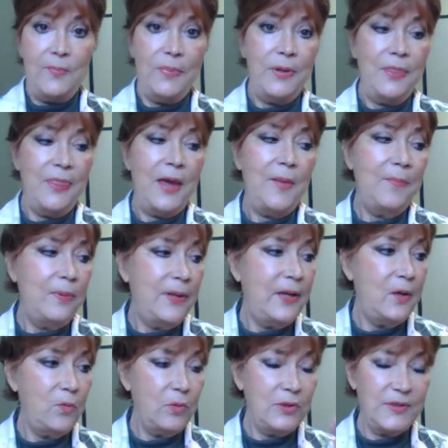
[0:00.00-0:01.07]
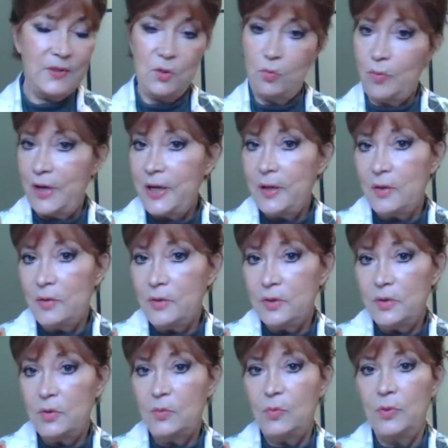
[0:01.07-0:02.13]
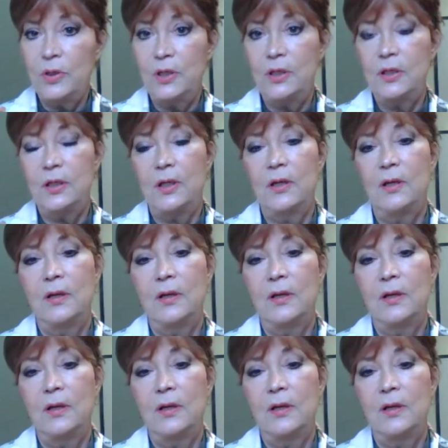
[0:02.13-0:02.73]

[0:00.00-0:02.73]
But that plan was derailed when,